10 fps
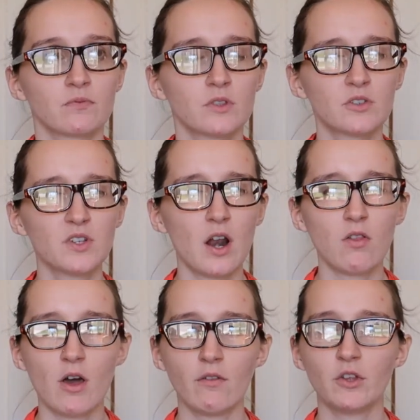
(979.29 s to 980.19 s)
there's not
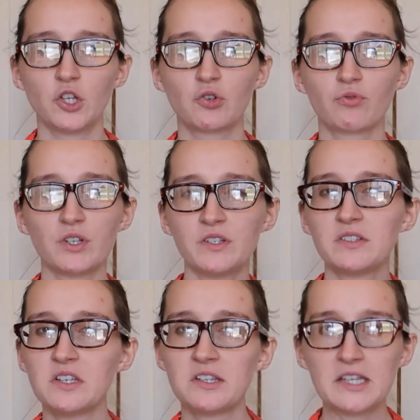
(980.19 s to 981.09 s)
a lot of like
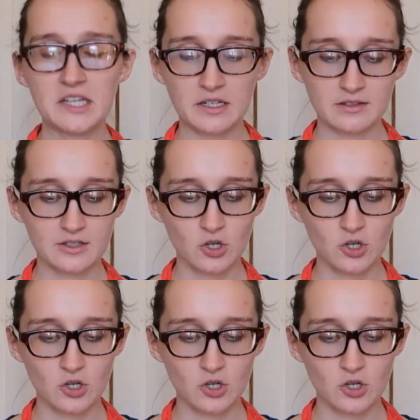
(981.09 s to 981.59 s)
greasy things,